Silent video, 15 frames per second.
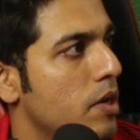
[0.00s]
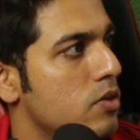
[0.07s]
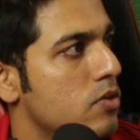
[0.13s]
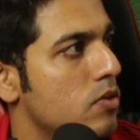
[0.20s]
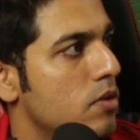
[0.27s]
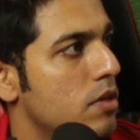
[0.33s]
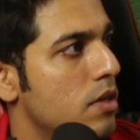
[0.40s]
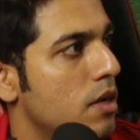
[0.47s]

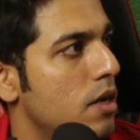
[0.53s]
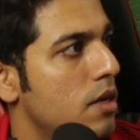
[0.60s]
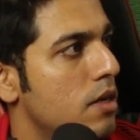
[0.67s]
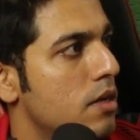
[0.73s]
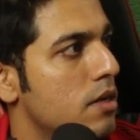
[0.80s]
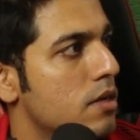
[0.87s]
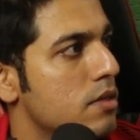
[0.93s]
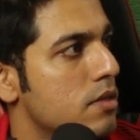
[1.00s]
sure the color
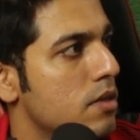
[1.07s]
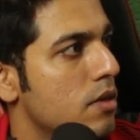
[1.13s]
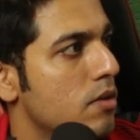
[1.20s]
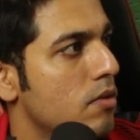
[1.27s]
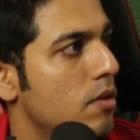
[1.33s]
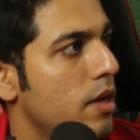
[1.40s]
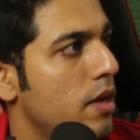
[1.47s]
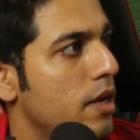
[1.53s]
is,
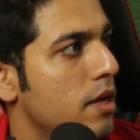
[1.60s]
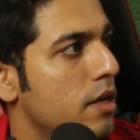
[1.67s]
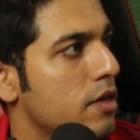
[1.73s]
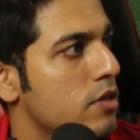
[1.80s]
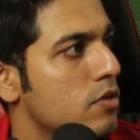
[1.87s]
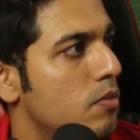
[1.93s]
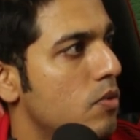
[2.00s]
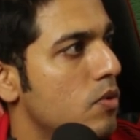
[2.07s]
like an
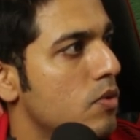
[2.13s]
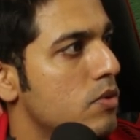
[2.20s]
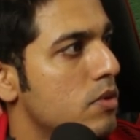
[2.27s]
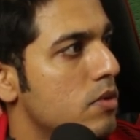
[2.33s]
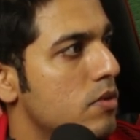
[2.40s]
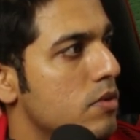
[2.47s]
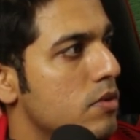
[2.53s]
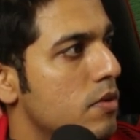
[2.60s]
explosion
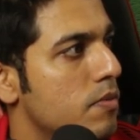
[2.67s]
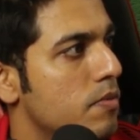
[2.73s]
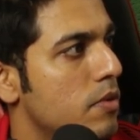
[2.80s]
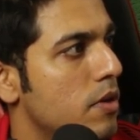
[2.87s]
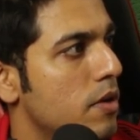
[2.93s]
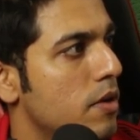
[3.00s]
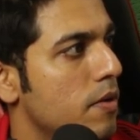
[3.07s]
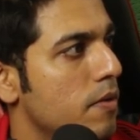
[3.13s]
or
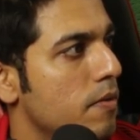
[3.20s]
something.